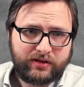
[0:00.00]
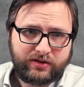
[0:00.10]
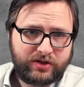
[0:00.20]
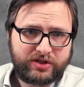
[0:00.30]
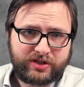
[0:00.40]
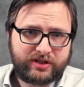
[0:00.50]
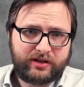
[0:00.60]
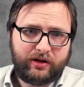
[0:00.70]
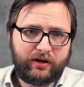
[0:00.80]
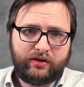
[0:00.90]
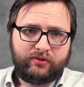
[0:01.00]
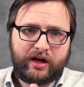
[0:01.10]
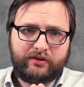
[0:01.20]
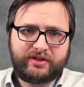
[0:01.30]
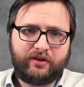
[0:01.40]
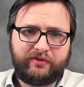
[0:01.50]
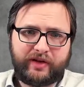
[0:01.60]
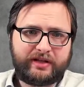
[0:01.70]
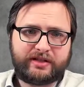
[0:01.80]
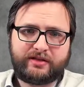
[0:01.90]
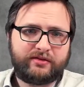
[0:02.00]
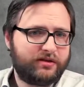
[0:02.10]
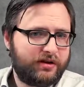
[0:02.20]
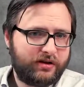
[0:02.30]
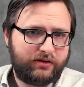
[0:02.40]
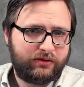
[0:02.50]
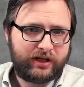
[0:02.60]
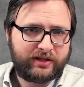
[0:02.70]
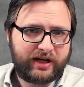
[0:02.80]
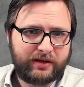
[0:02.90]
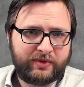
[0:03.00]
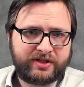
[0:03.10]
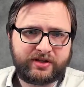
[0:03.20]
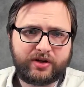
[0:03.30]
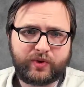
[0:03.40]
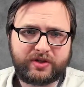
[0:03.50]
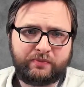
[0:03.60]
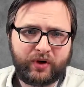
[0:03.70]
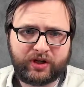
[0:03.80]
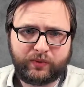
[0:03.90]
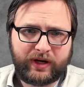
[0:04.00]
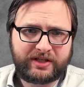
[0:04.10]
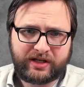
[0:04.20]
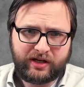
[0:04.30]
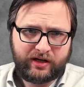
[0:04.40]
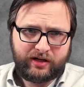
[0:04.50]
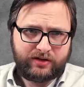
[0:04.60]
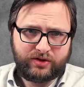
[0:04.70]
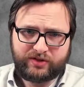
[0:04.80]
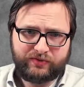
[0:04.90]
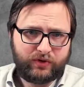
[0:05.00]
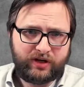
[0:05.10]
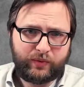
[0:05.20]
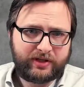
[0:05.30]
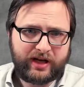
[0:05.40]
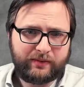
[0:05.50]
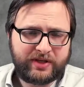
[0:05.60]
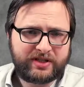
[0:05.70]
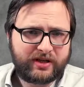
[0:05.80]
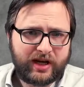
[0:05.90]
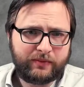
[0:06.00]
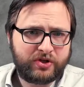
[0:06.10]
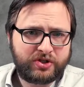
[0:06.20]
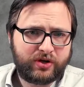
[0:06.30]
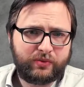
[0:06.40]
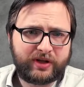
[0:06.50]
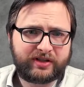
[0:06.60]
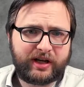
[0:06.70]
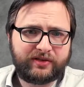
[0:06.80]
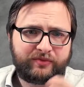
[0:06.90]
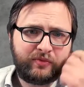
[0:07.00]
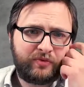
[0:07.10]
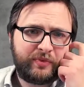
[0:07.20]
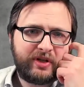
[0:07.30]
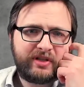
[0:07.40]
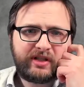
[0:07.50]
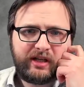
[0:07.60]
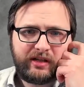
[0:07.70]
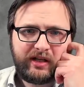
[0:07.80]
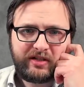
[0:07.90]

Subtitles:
Just all around of it, only diamonds. So it was a pocket watch, just fully with diamonds. I'm not sure what kind of movement it is.